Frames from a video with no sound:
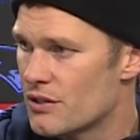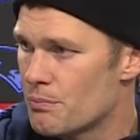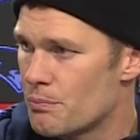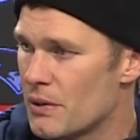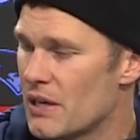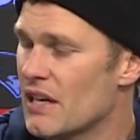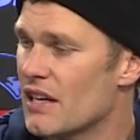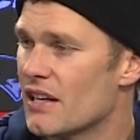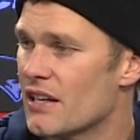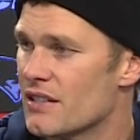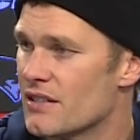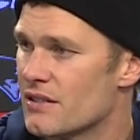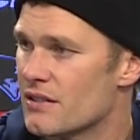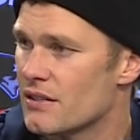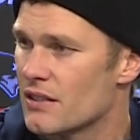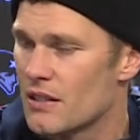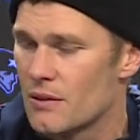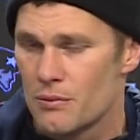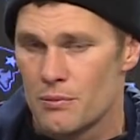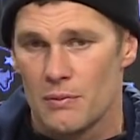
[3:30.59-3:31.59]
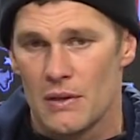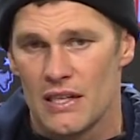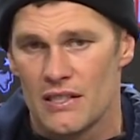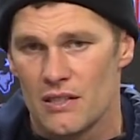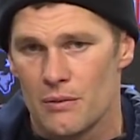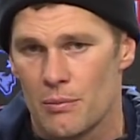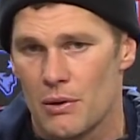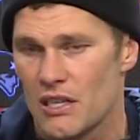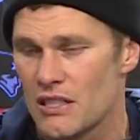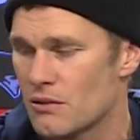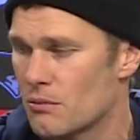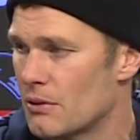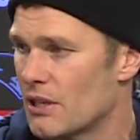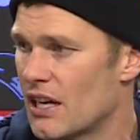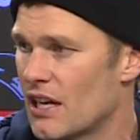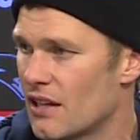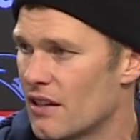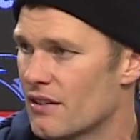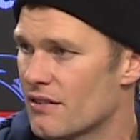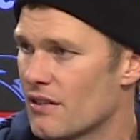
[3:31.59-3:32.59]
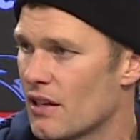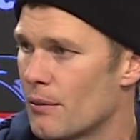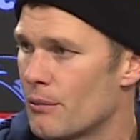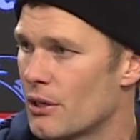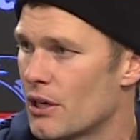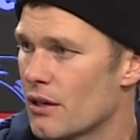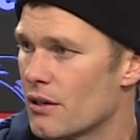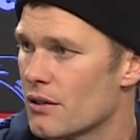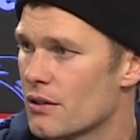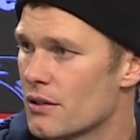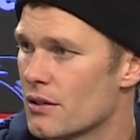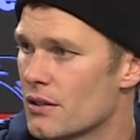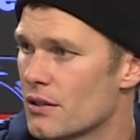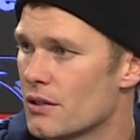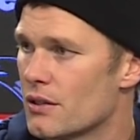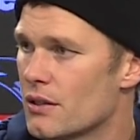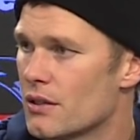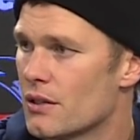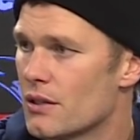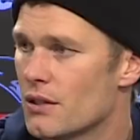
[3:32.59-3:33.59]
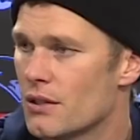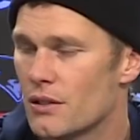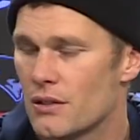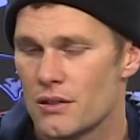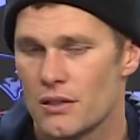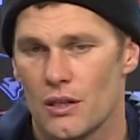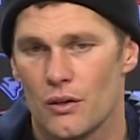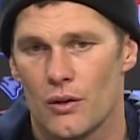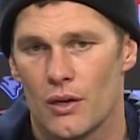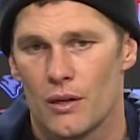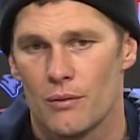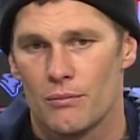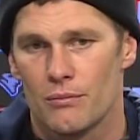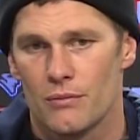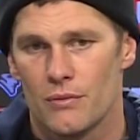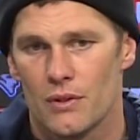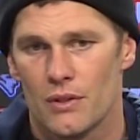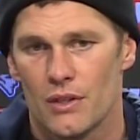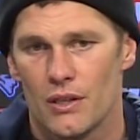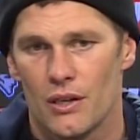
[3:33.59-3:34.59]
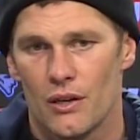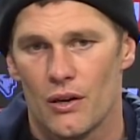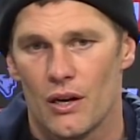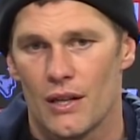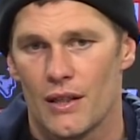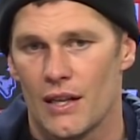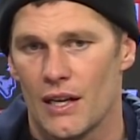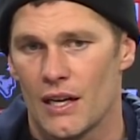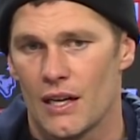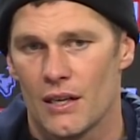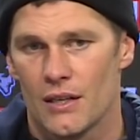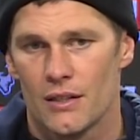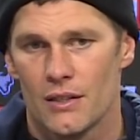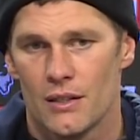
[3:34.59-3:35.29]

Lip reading: peak as it possibly can this time of year. So, you know, I think,